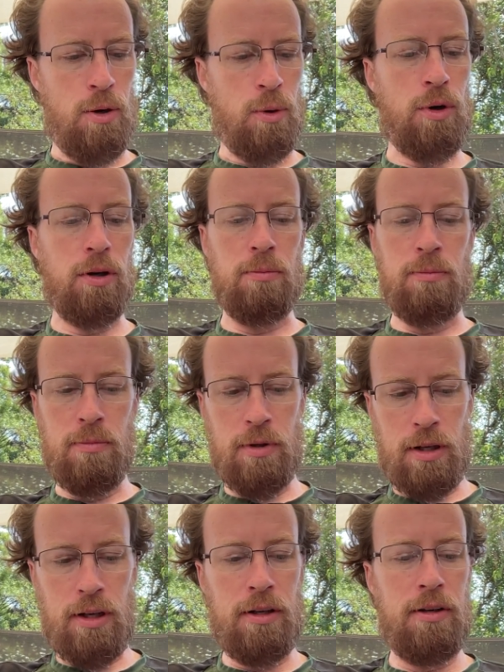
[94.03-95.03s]
or
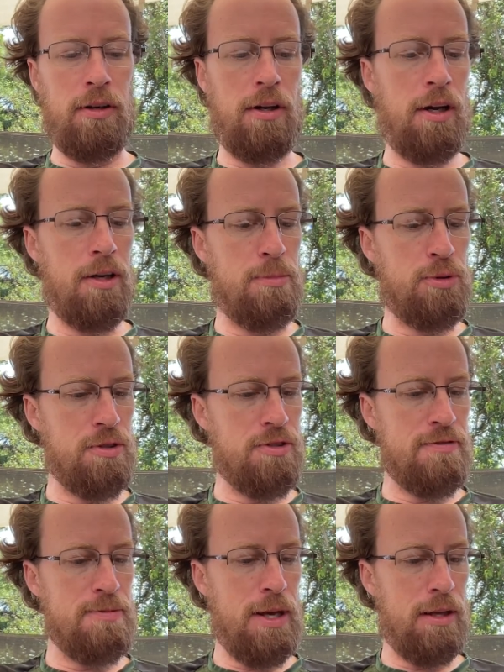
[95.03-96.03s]
an
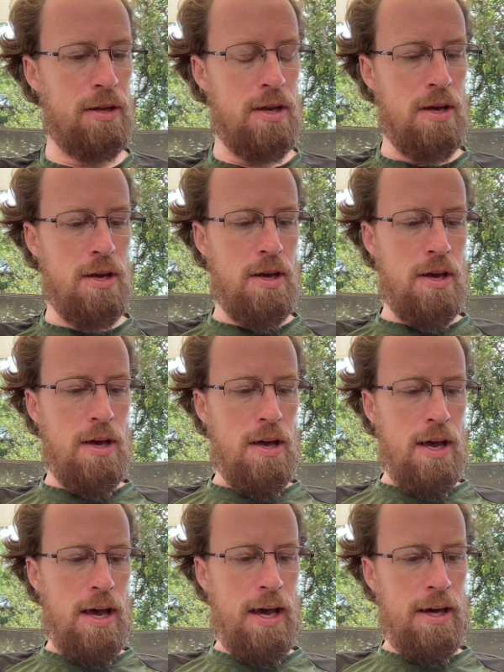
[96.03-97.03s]
unobtrusive smell.
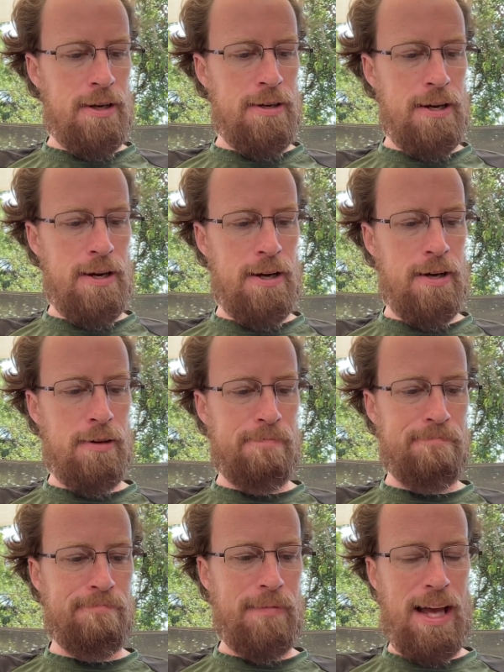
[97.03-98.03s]
And
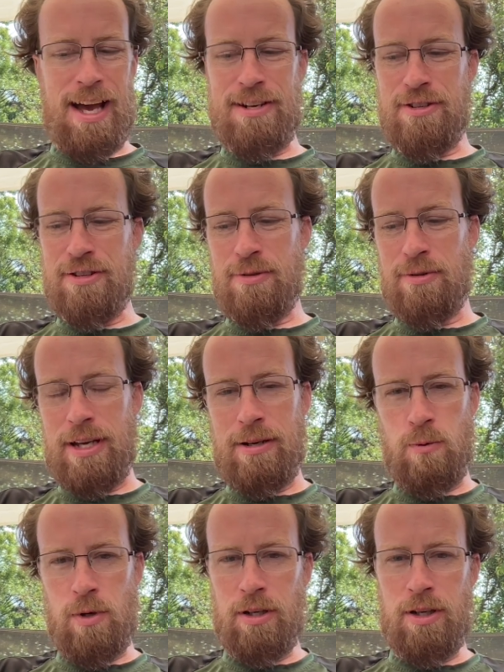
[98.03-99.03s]
I just don't
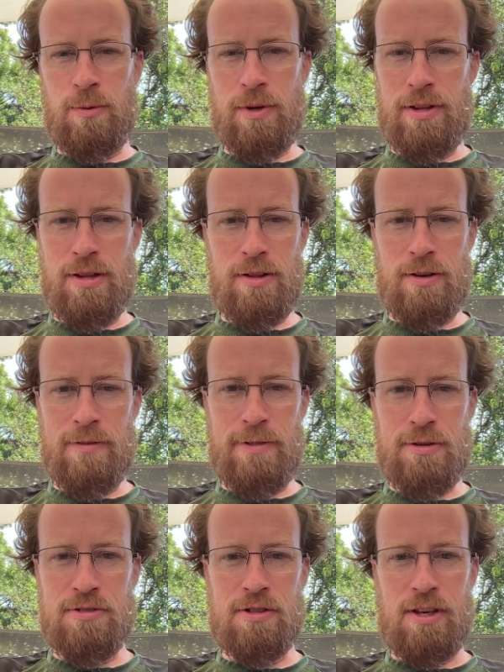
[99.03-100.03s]
like working with either of
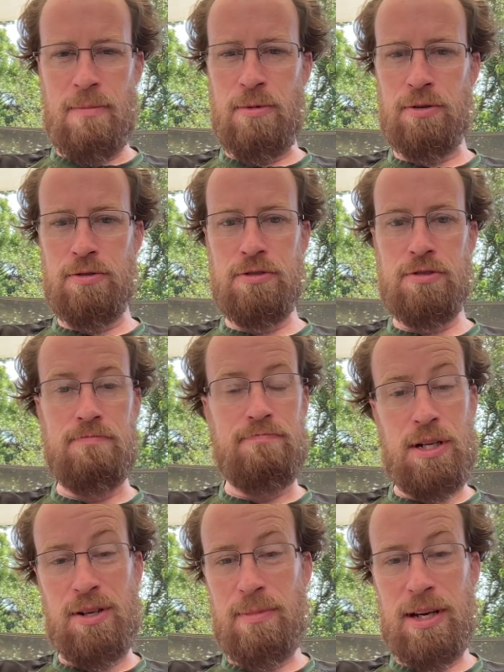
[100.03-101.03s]
those chemicals.
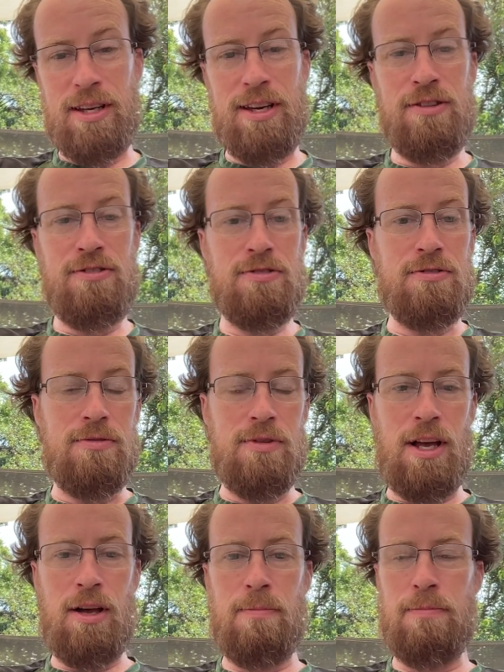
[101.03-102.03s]
My kids
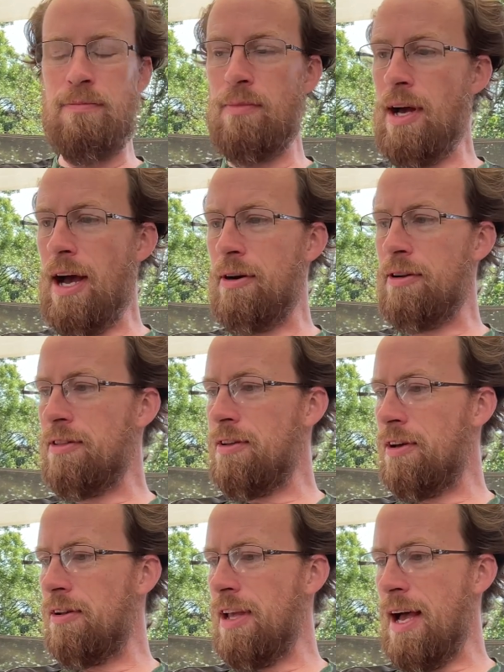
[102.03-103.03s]
help out at
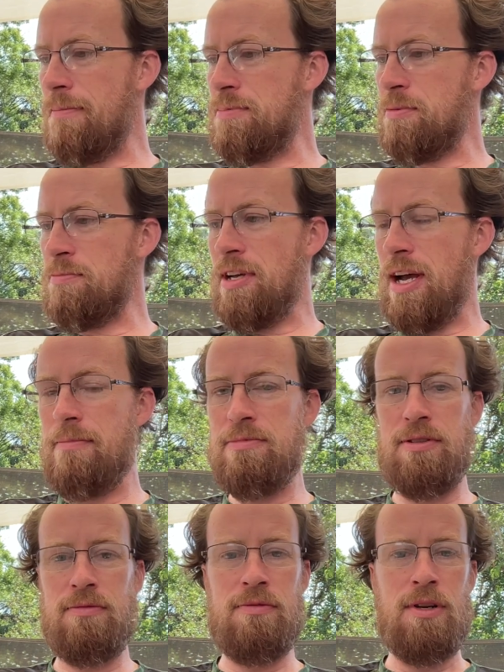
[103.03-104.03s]
the lab sometimes,
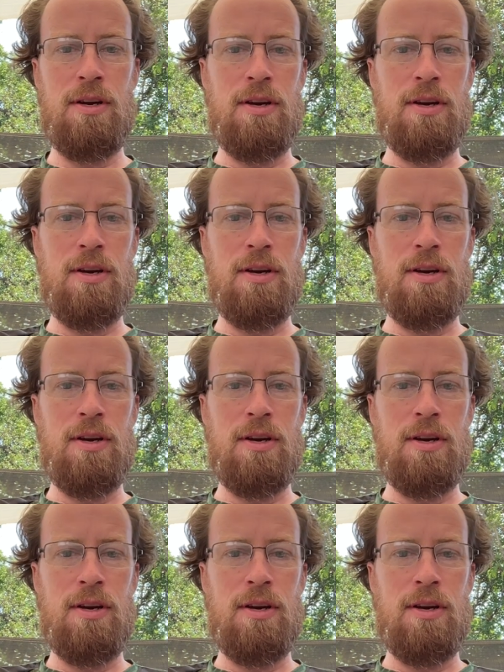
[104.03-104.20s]
and